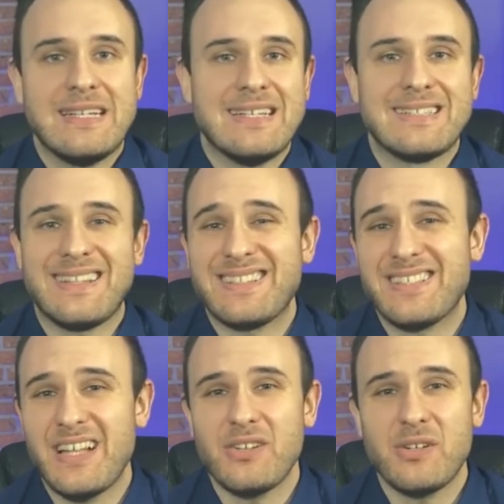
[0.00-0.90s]
say the
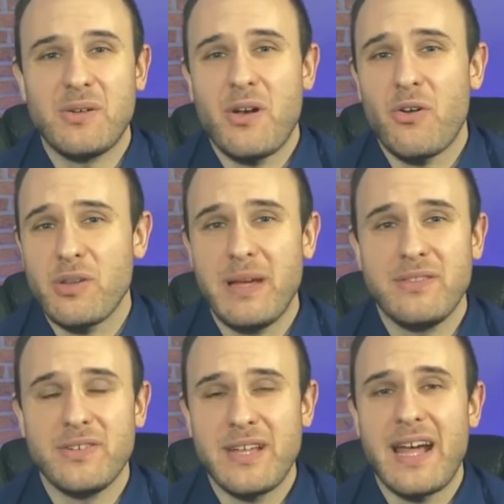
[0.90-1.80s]
seller already paid
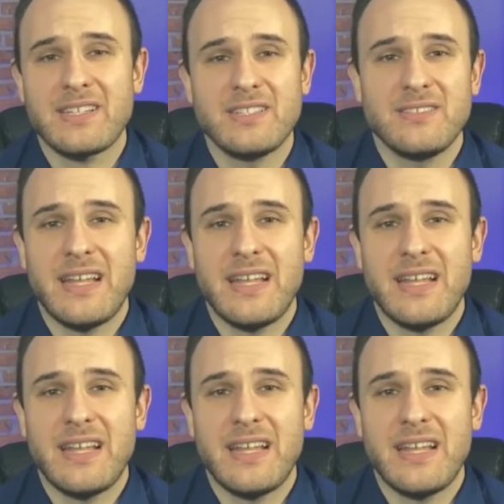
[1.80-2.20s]
their taxes,